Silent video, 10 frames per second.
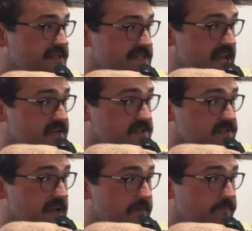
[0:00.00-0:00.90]
takes a
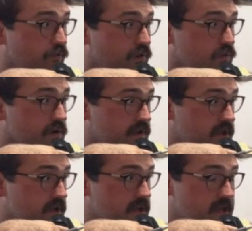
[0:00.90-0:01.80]
step forward,
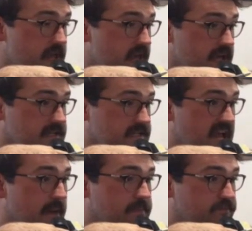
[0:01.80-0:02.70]

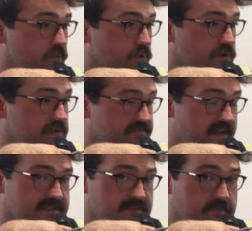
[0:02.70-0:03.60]
except for
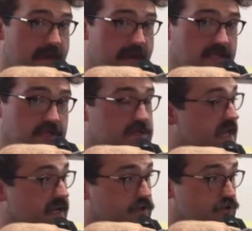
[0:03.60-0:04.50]
defensive back. You
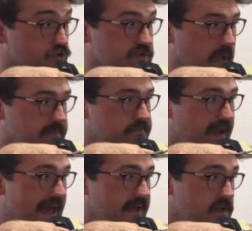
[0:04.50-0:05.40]
take 2 steps
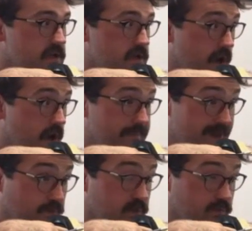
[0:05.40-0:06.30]
back.
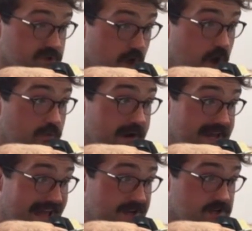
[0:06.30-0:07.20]
And what was
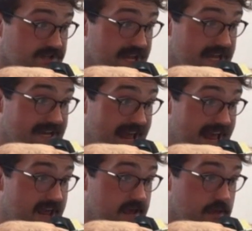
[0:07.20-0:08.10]
already, as you said,
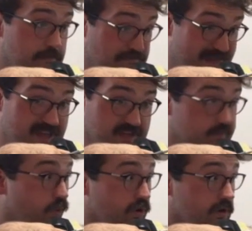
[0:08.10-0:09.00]
a piss
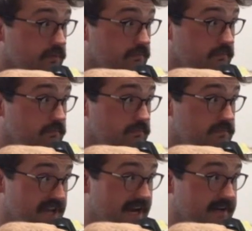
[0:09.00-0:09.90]
poor
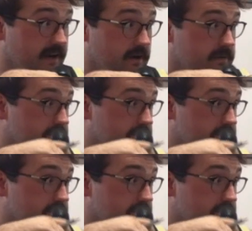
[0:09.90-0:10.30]
secondary.